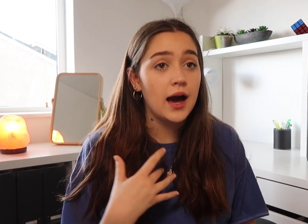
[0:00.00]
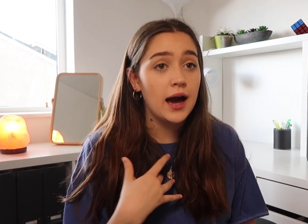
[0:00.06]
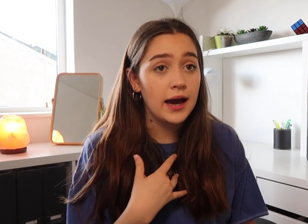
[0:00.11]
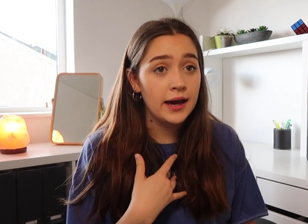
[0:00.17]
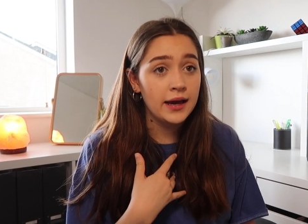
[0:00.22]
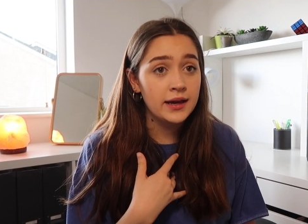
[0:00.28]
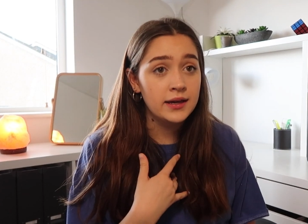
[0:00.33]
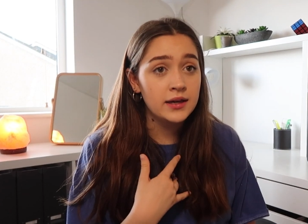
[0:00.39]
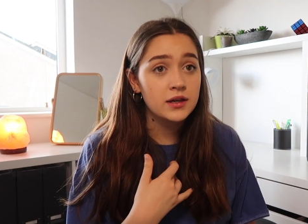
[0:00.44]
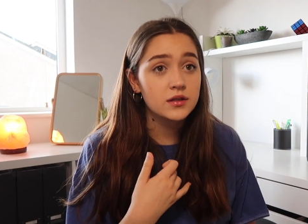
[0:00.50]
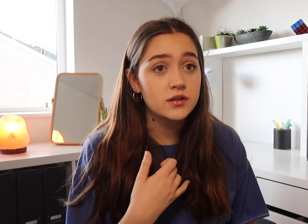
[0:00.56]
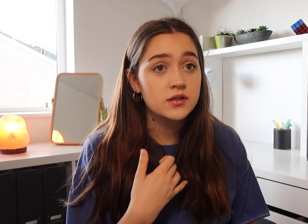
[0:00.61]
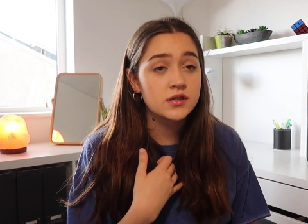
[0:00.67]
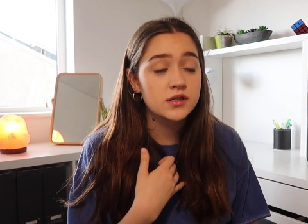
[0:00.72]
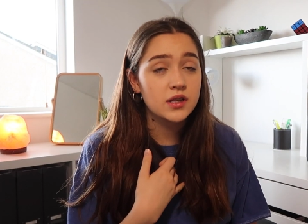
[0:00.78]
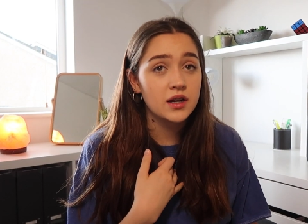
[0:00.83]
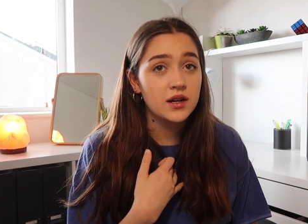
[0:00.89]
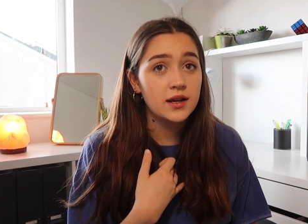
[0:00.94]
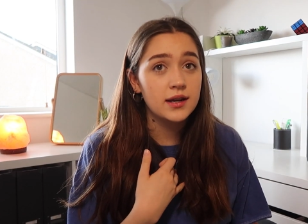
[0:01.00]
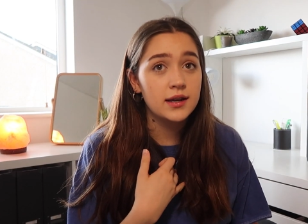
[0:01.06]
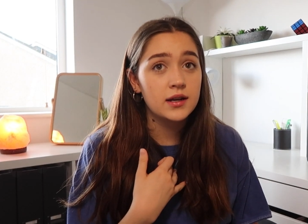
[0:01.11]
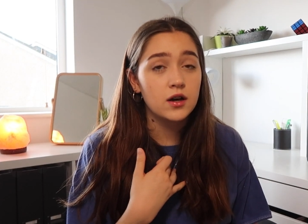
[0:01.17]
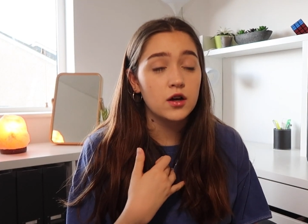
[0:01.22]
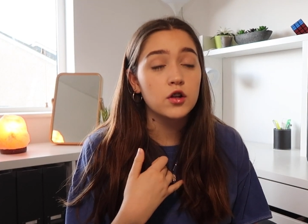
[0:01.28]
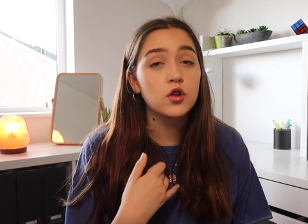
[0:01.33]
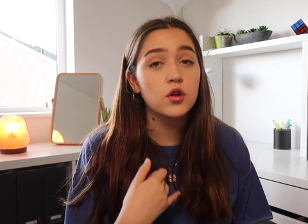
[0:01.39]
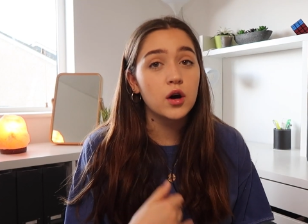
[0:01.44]
I
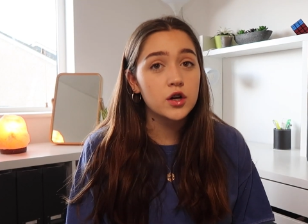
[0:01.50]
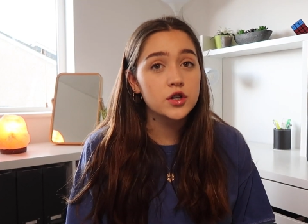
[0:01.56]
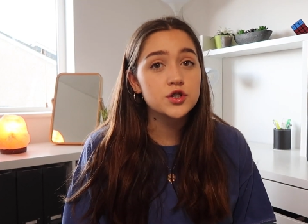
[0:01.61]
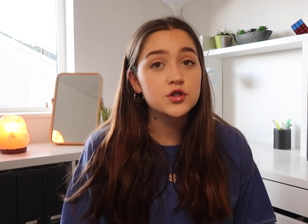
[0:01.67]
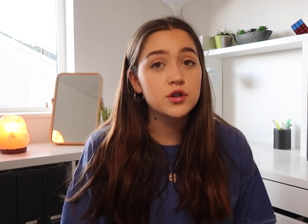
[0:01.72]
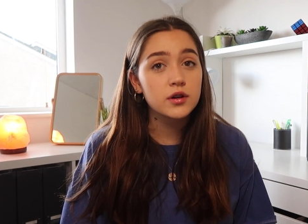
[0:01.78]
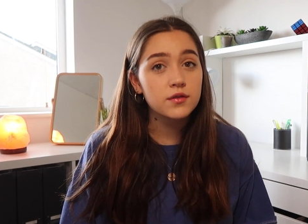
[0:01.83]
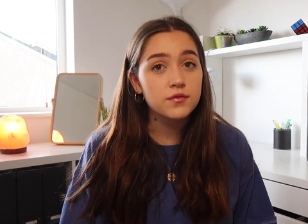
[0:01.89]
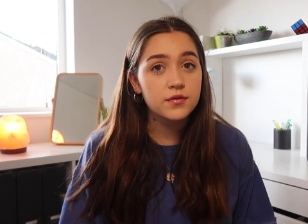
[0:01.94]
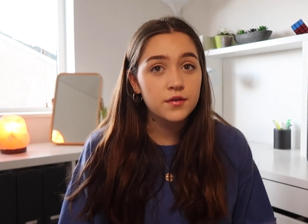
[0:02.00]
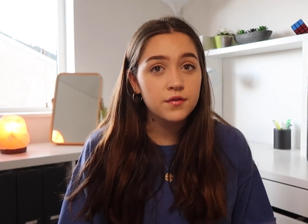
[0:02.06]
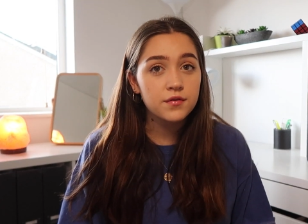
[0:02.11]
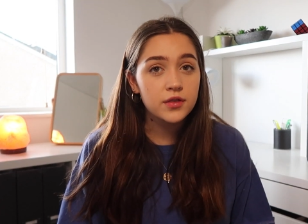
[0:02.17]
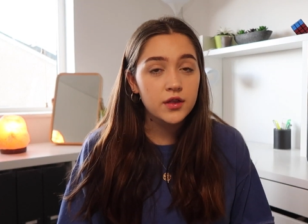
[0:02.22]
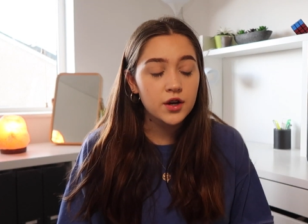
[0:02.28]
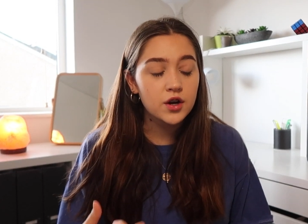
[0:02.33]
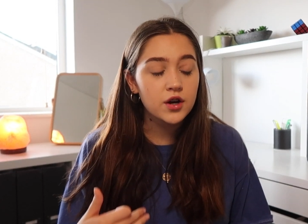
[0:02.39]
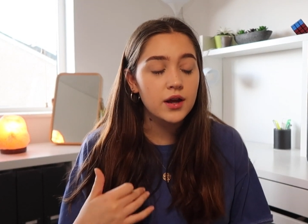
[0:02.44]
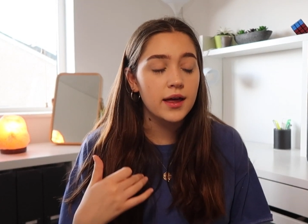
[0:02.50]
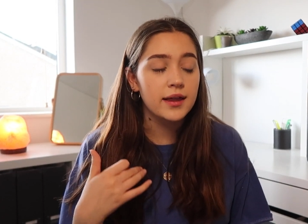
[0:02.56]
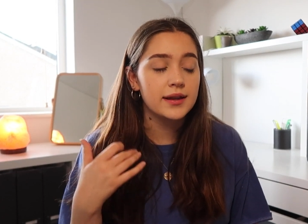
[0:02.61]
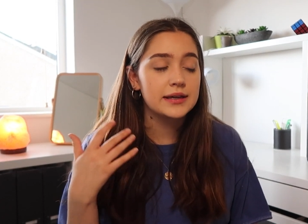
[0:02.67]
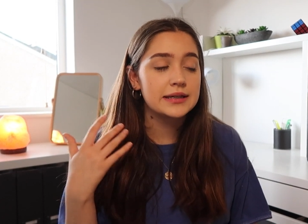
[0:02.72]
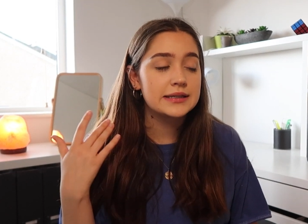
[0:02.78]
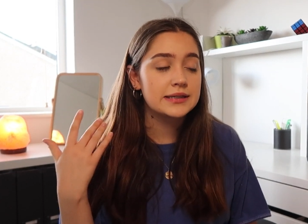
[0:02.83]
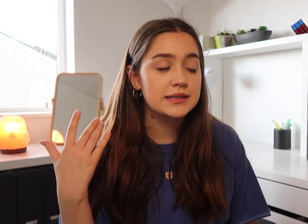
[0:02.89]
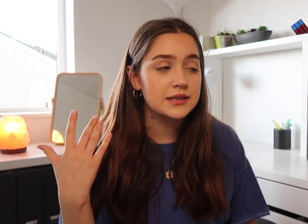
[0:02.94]
studied a lot during fifth year and
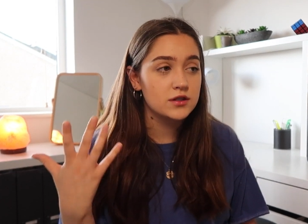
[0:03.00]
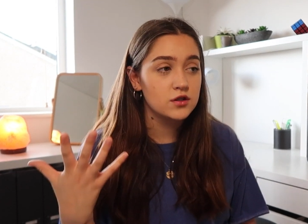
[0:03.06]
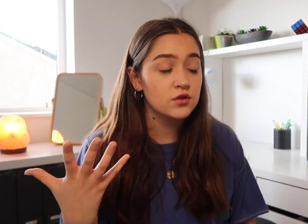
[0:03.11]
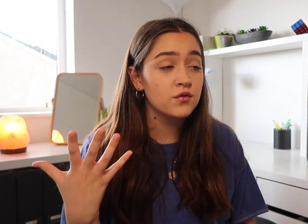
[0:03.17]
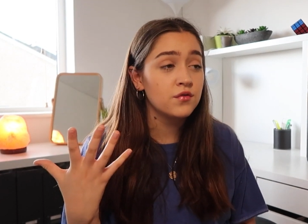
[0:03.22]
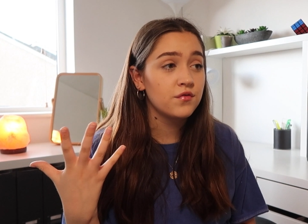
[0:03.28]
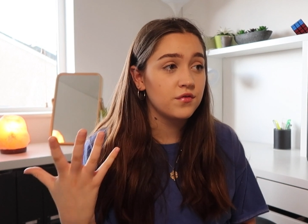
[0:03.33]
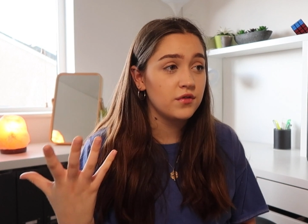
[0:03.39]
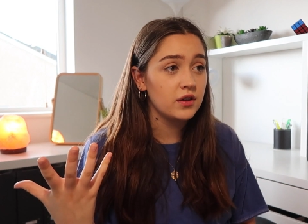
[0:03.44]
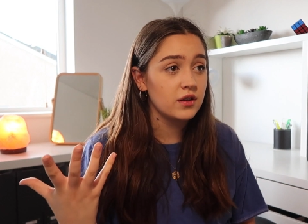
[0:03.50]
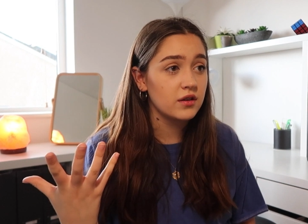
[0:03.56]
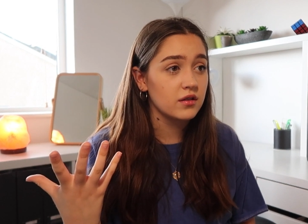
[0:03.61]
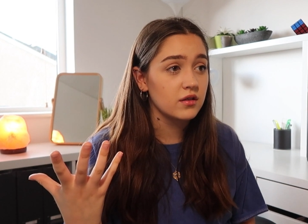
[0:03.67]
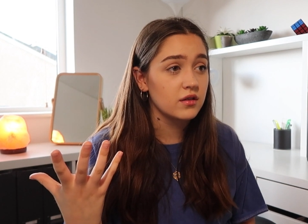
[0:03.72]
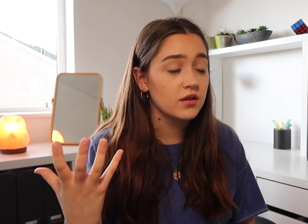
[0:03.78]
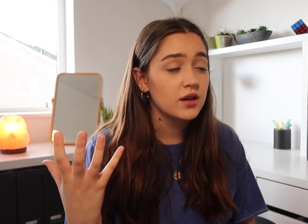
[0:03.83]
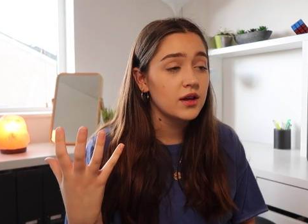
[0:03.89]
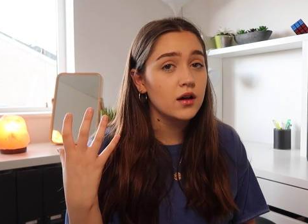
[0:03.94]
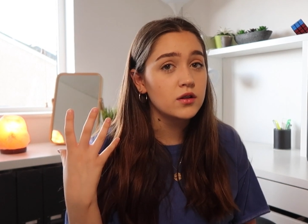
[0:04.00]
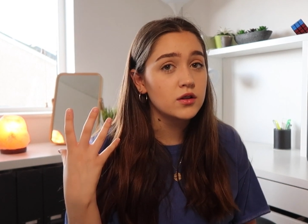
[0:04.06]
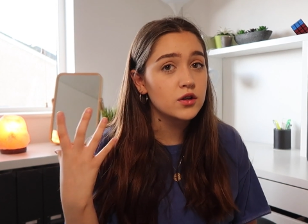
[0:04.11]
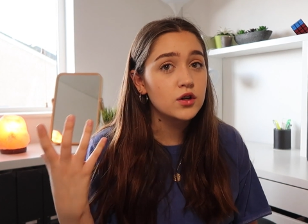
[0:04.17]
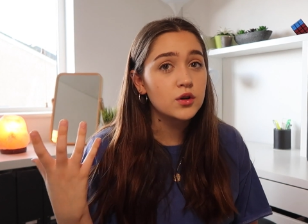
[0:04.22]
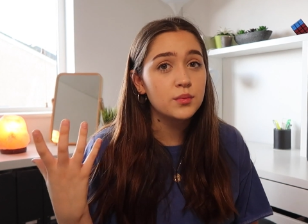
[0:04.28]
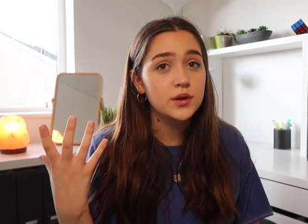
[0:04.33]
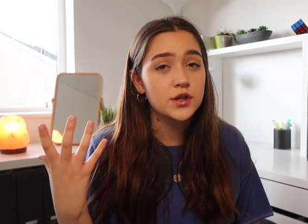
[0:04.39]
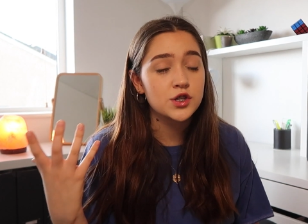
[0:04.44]
I still feel a
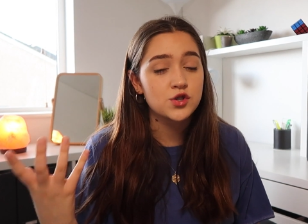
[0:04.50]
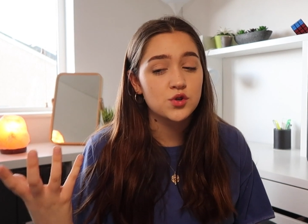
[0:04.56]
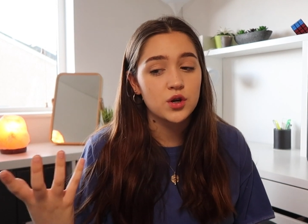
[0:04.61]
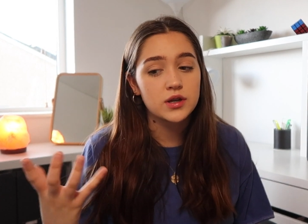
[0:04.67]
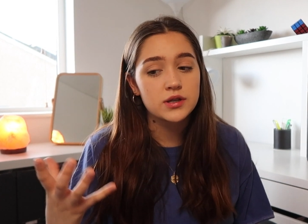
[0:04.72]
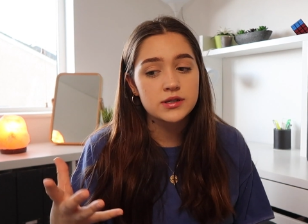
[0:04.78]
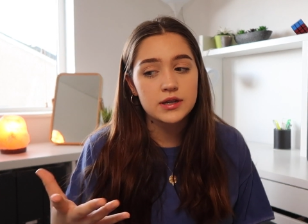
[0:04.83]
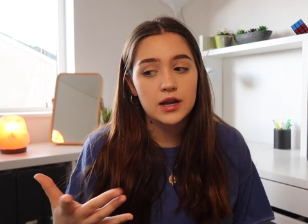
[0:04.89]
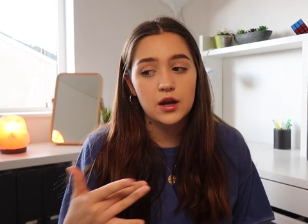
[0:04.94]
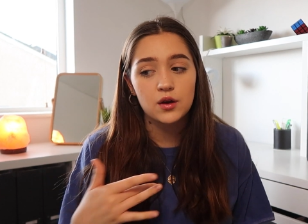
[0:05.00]
little bit stressed